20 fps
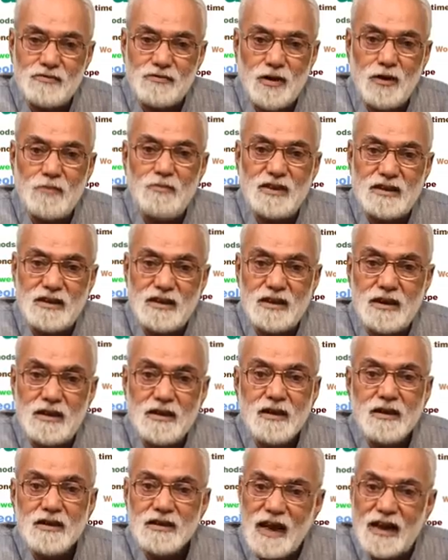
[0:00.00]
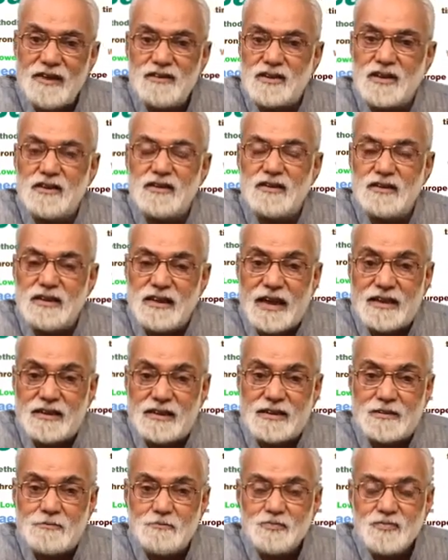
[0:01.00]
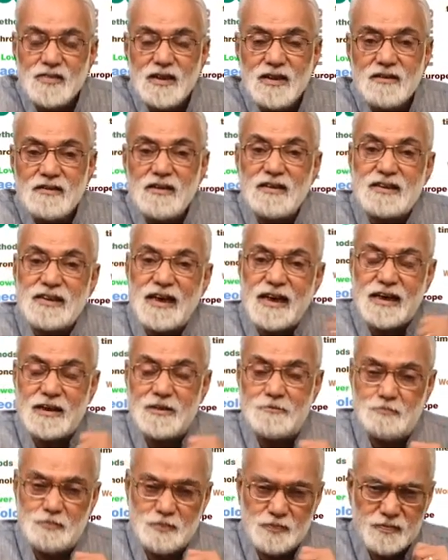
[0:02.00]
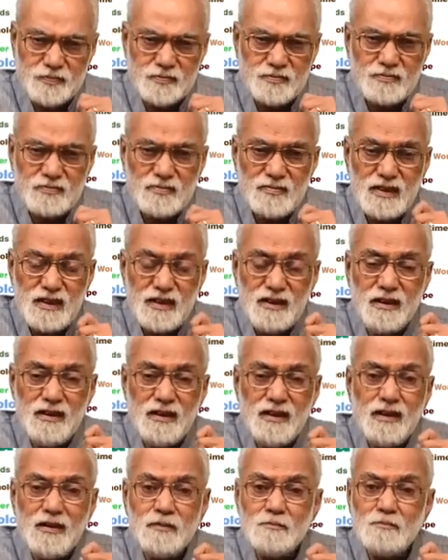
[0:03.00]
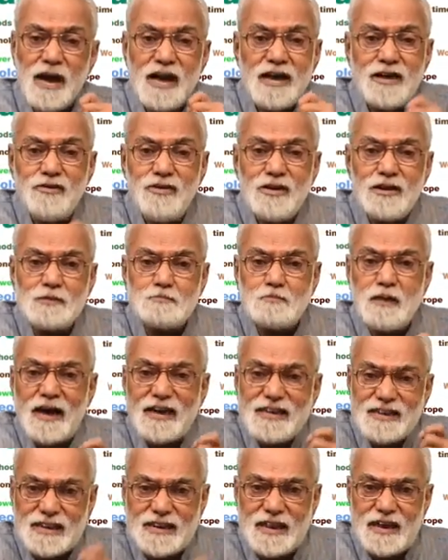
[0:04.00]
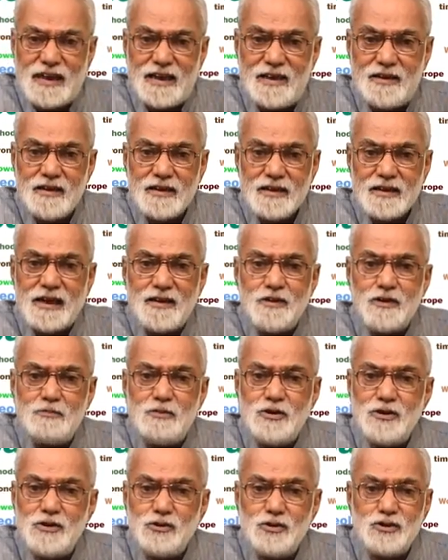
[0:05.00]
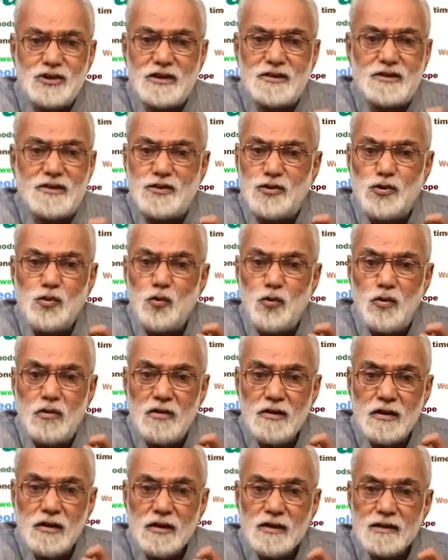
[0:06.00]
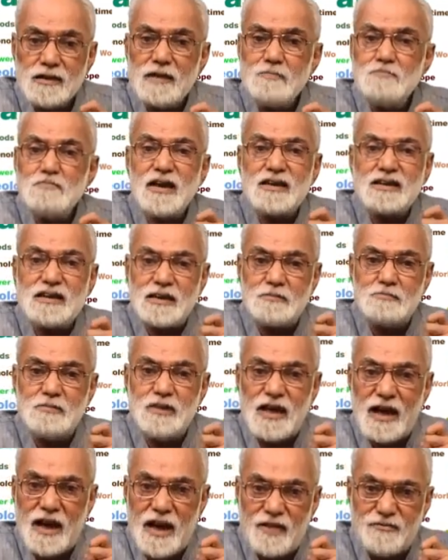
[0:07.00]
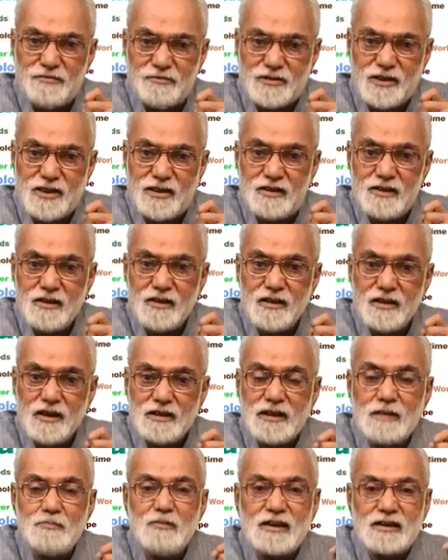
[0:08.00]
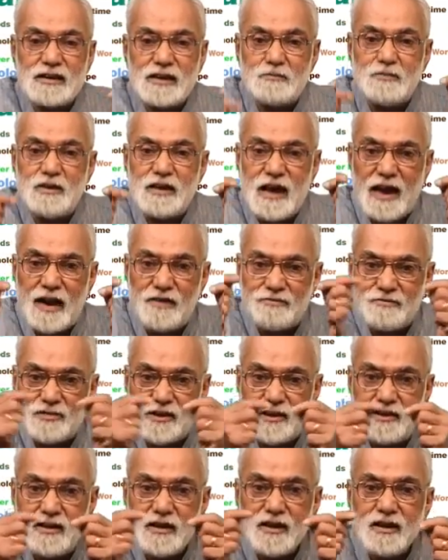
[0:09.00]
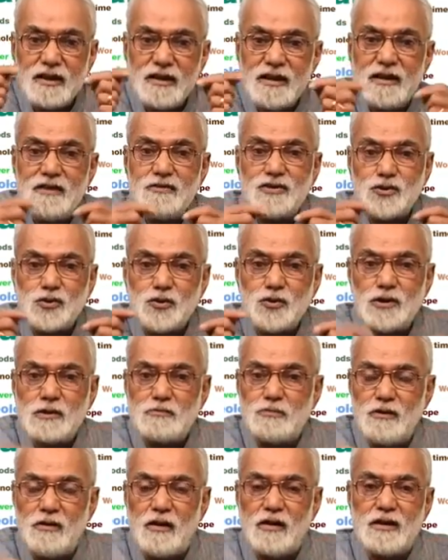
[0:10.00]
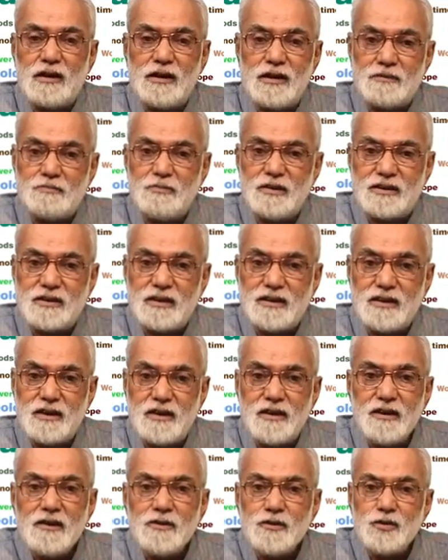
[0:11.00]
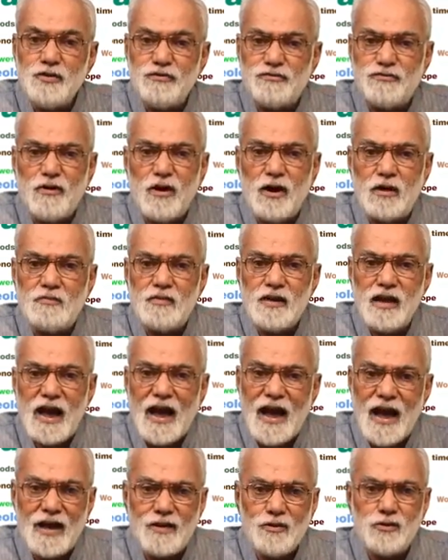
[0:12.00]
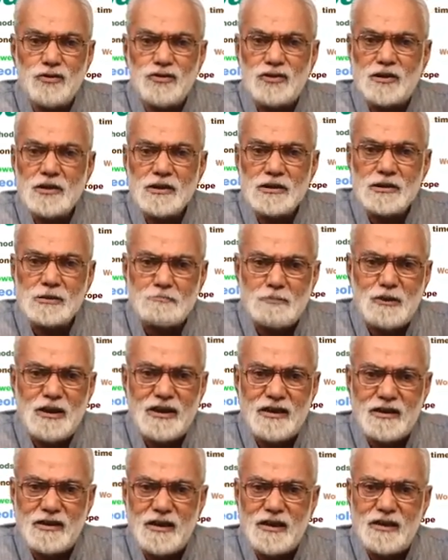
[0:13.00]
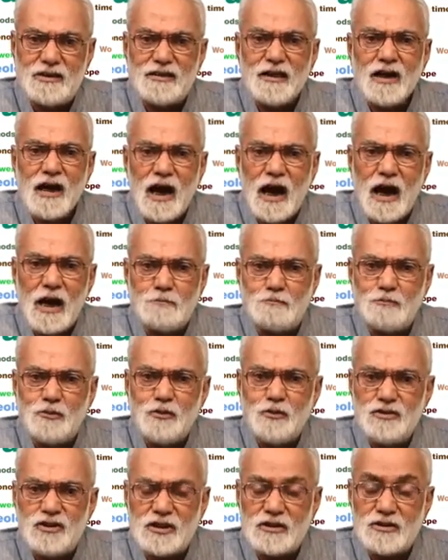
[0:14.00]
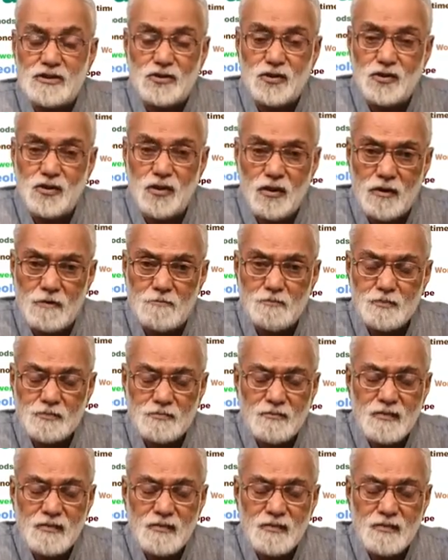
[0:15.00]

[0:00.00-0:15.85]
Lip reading: of raw material? The answer is yes. The second, microliths per se cannot be used as a tool. They must have been hafted. They must have been hafted in suitable organic material to form arrows, spearheads, harpoons and so on.